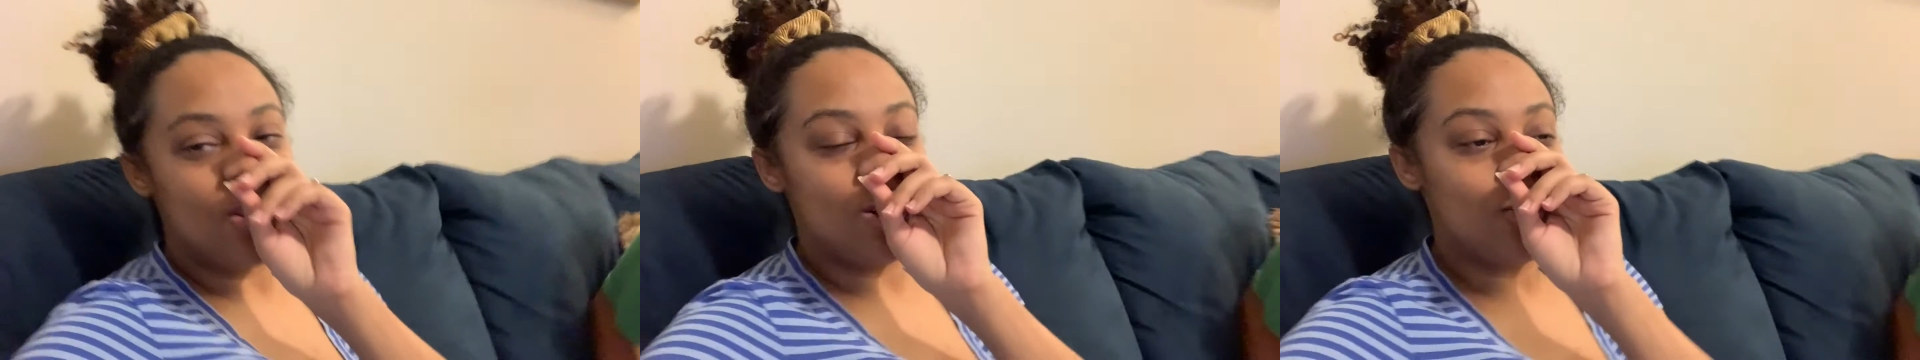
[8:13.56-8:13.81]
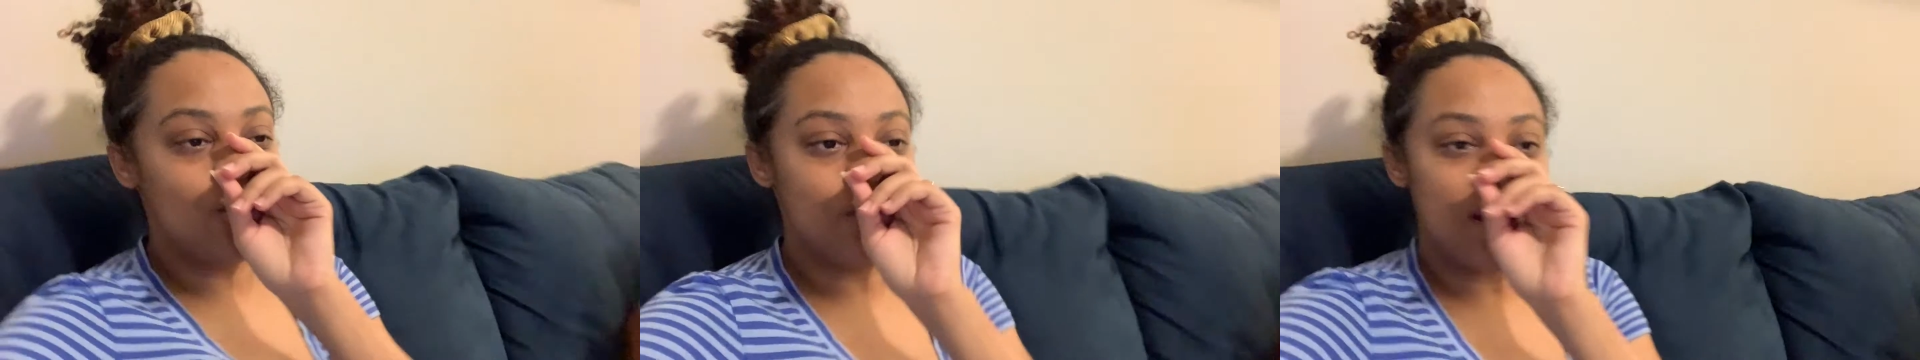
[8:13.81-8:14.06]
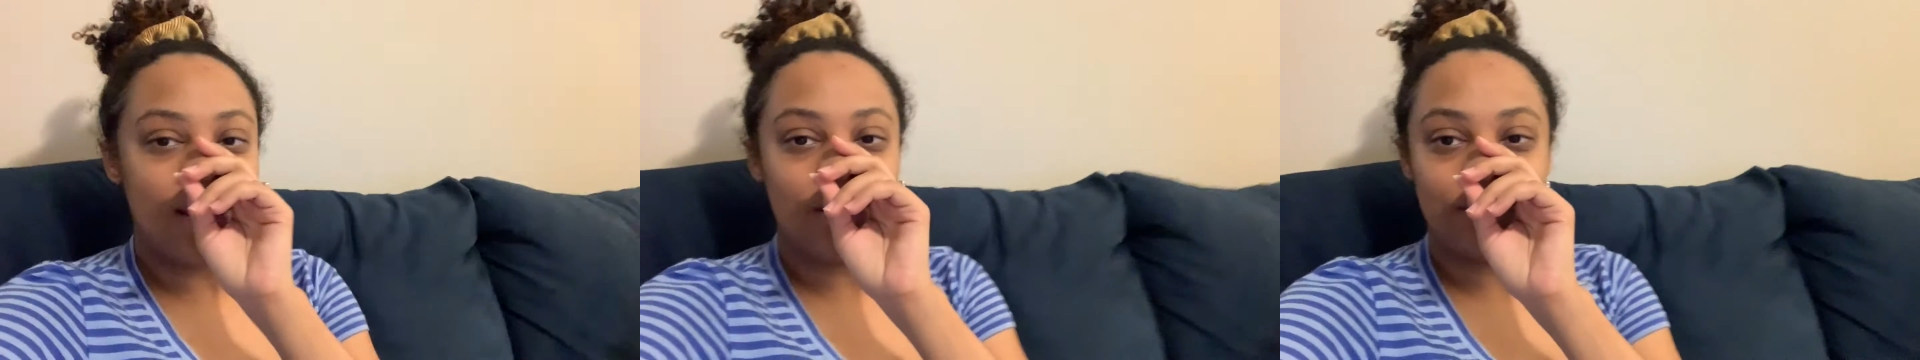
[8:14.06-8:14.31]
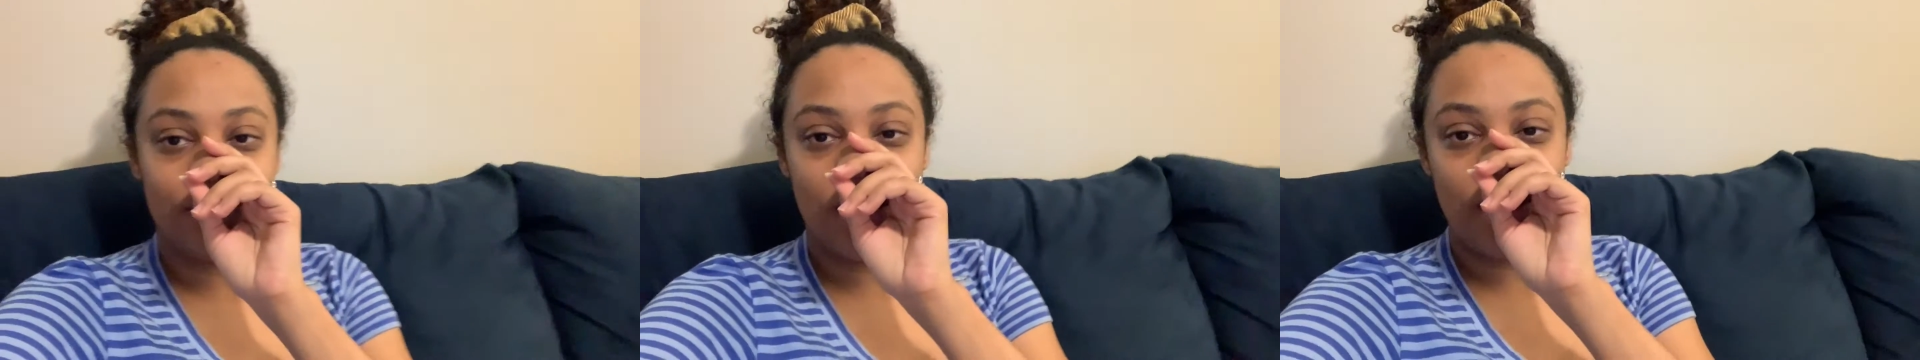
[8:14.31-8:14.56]
to close my.
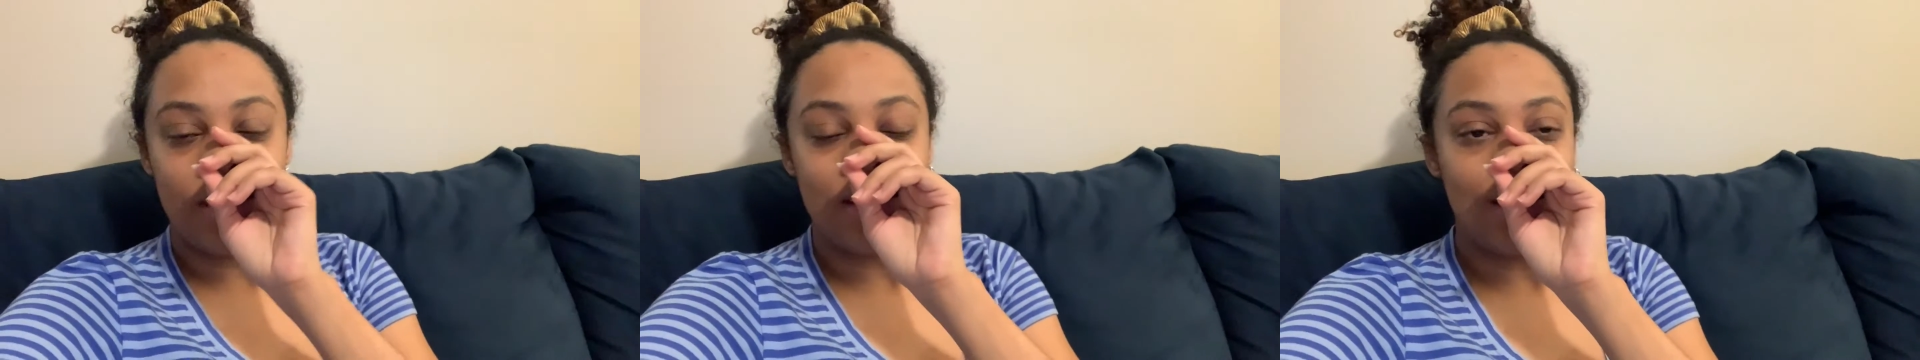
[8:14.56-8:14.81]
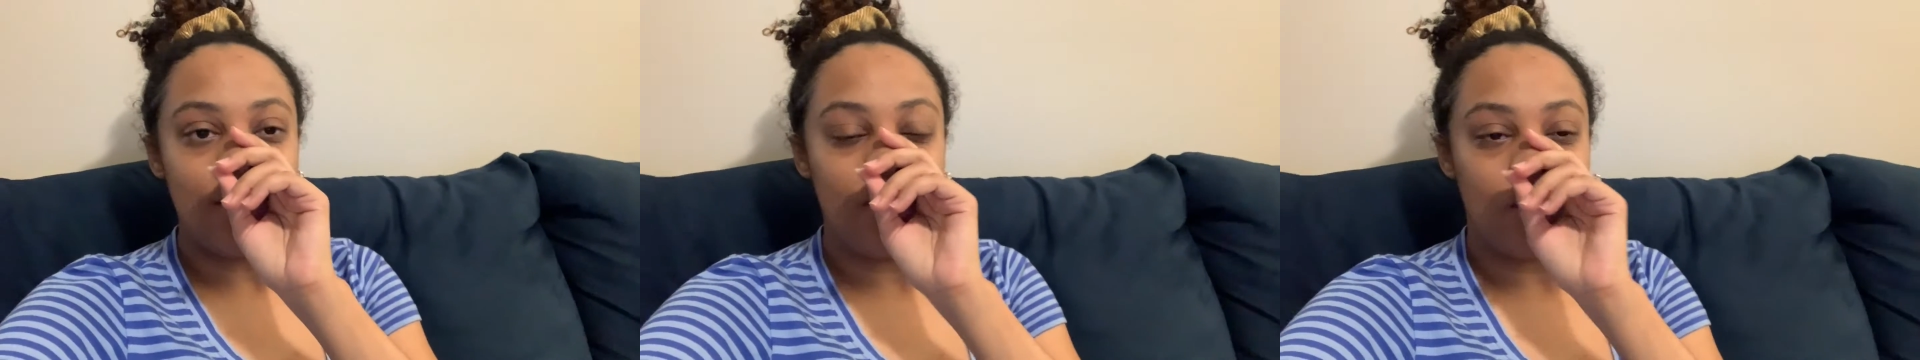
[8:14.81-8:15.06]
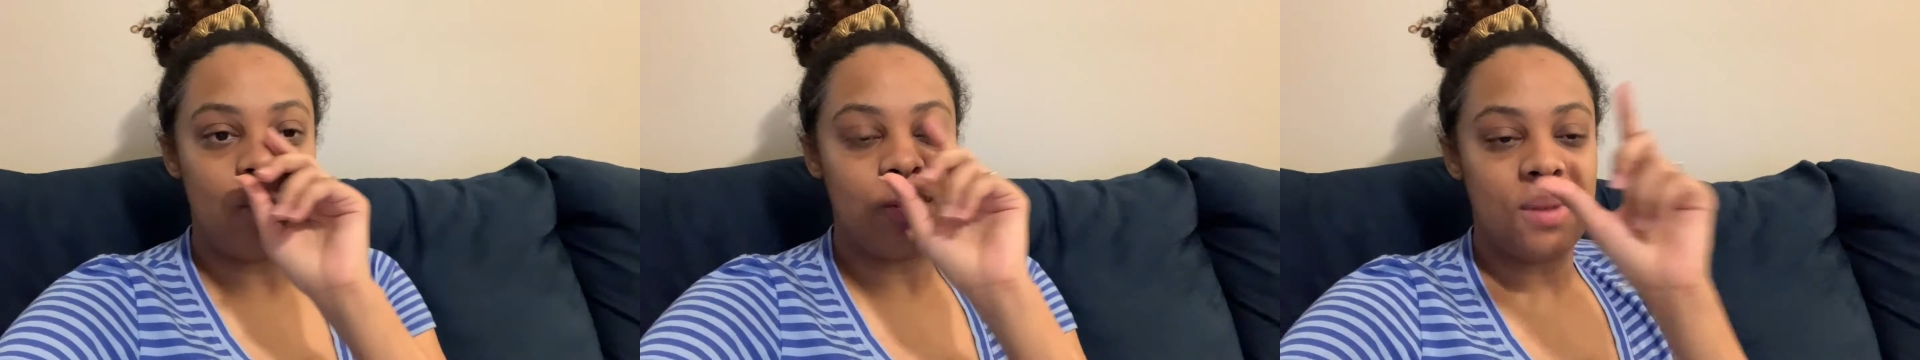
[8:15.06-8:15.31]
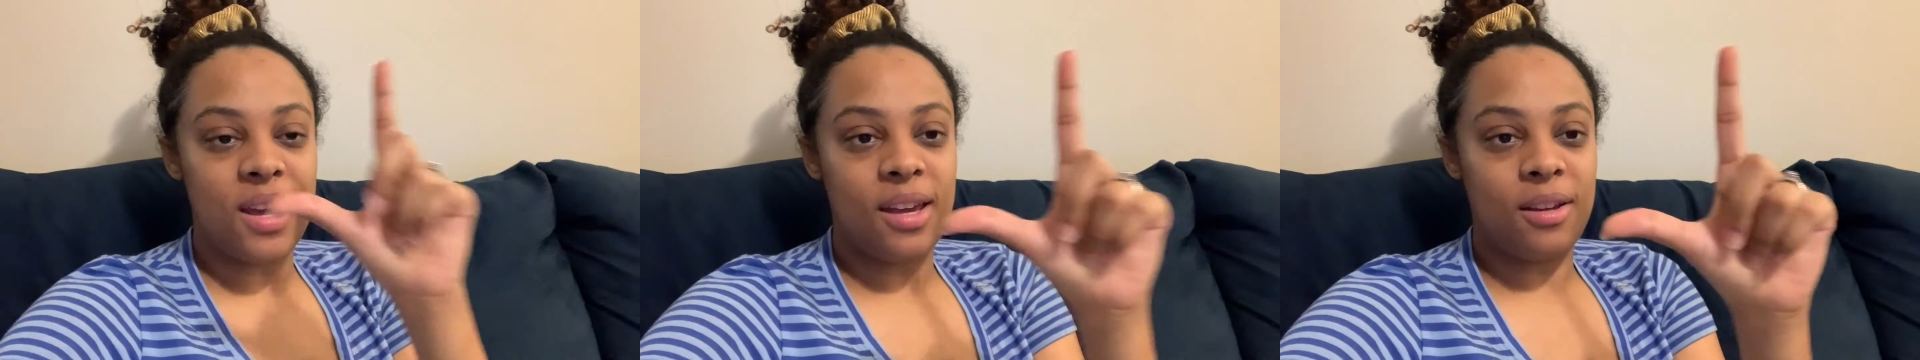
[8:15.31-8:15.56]
Okay, he told me to close
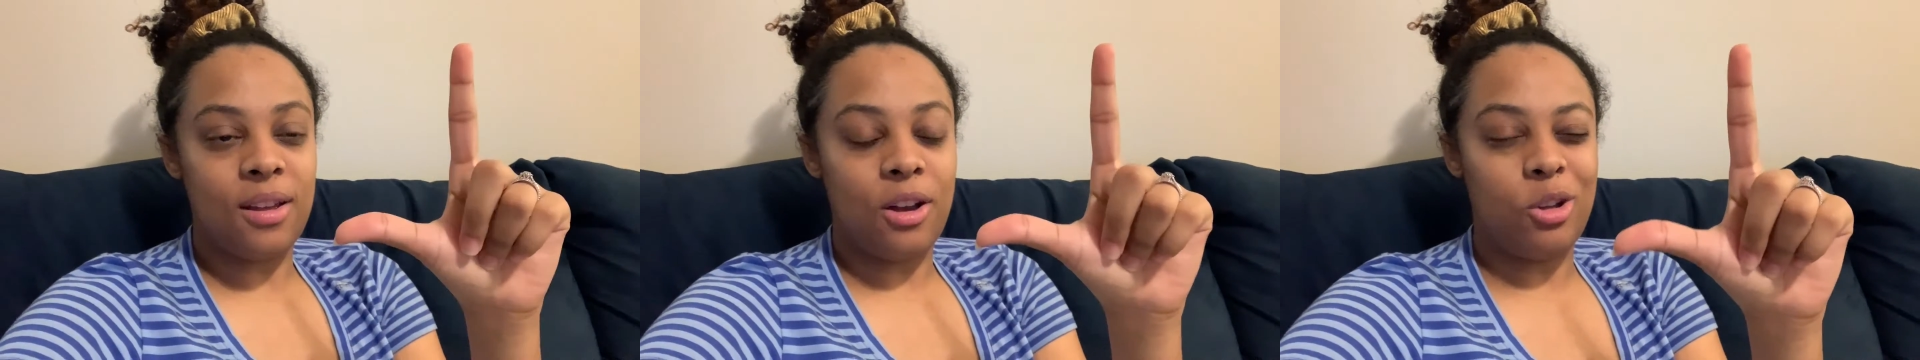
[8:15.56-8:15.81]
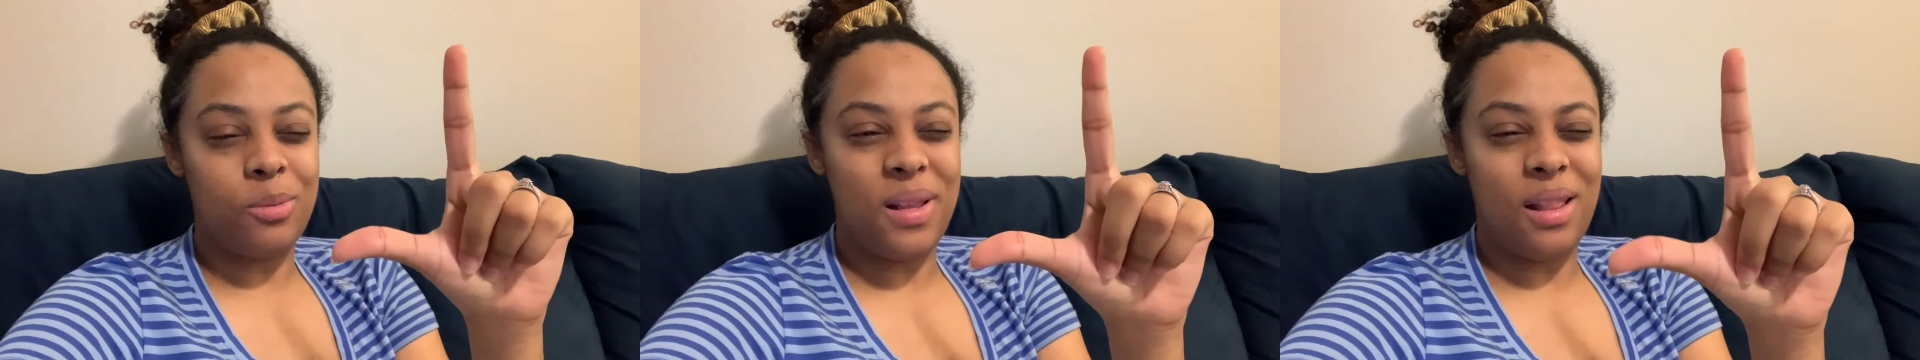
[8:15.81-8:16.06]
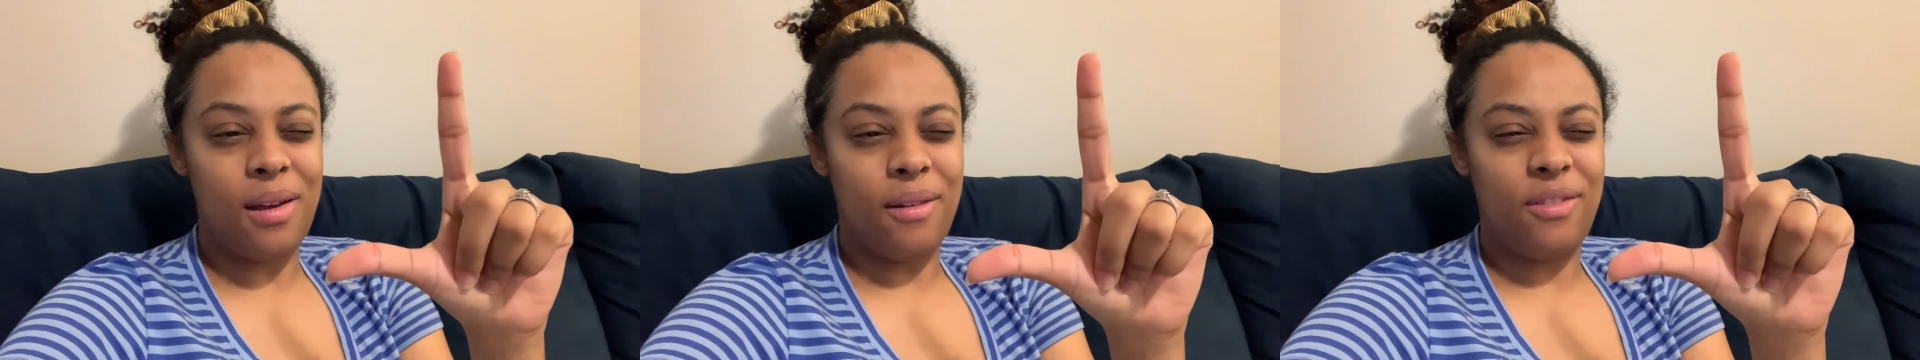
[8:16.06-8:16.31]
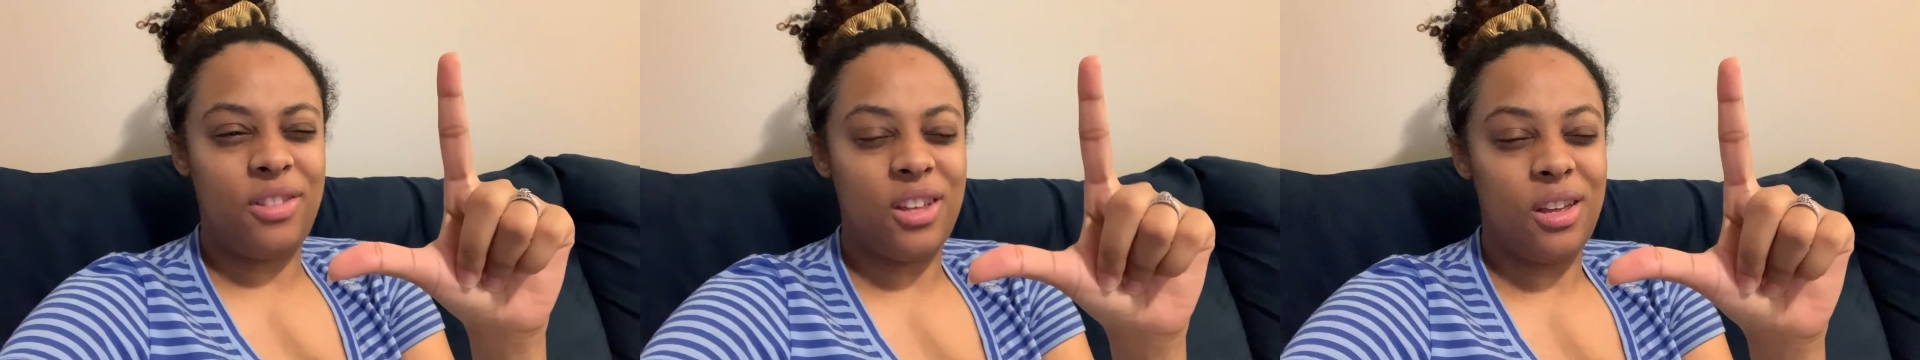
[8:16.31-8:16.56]
my. I close my
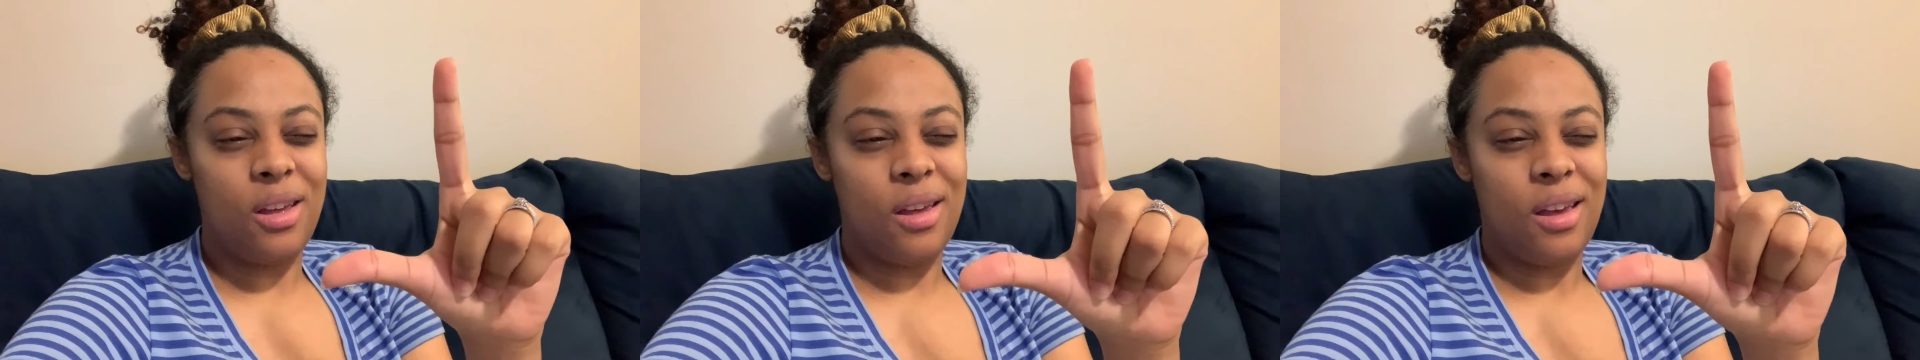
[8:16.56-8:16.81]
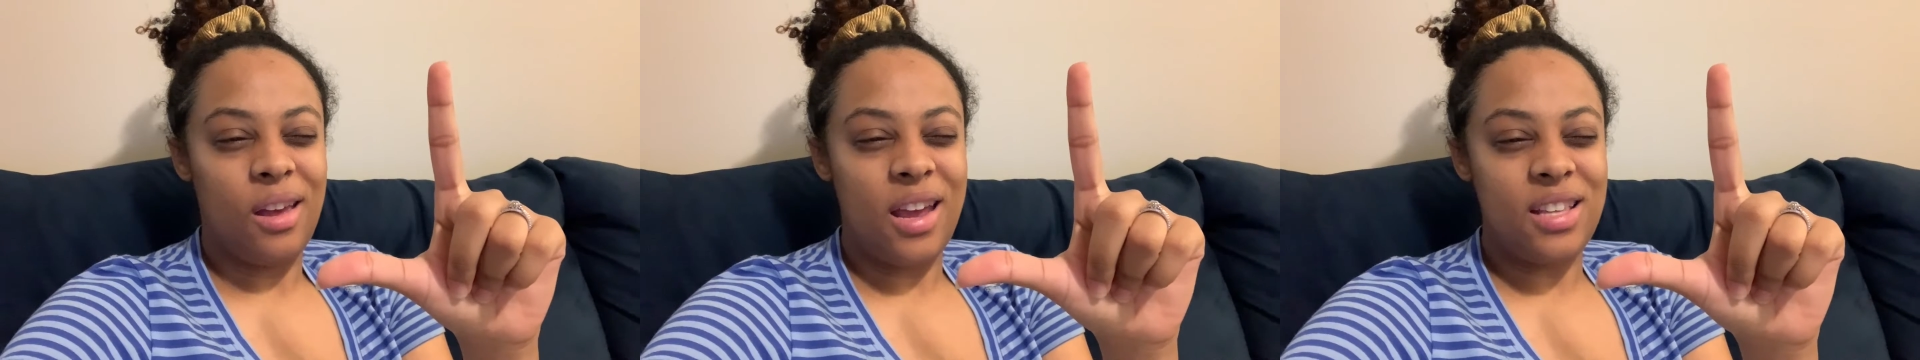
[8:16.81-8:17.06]
left, and